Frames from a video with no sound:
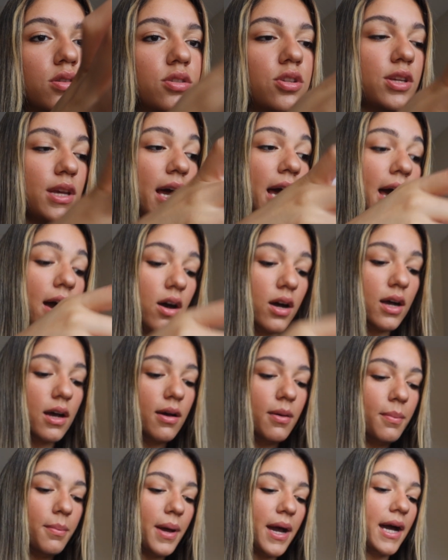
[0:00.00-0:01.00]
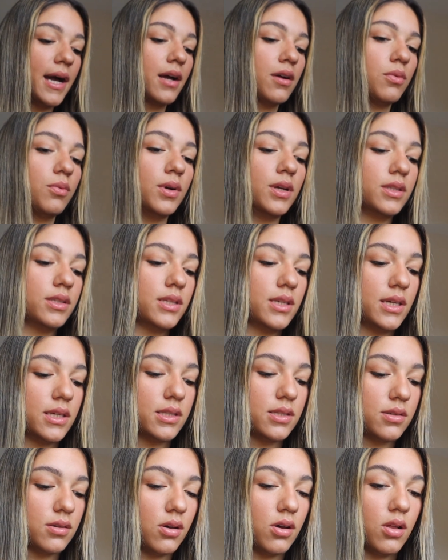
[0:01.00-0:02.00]
So yeah, I'll come back once
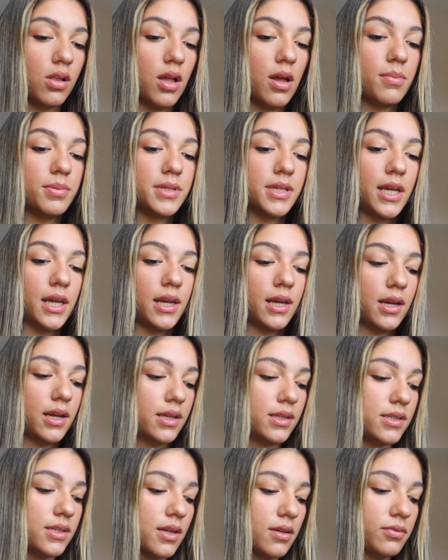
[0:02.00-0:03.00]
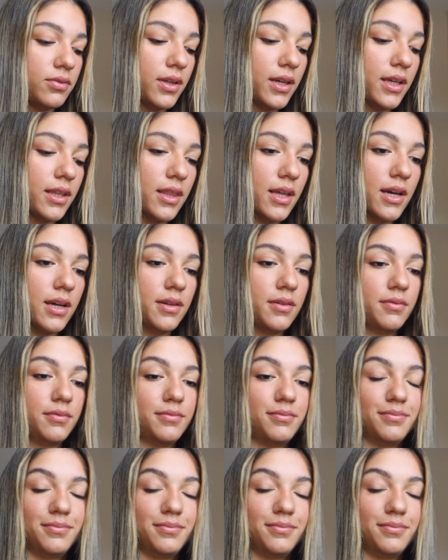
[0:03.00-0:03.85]
it's all updated and stuff like that.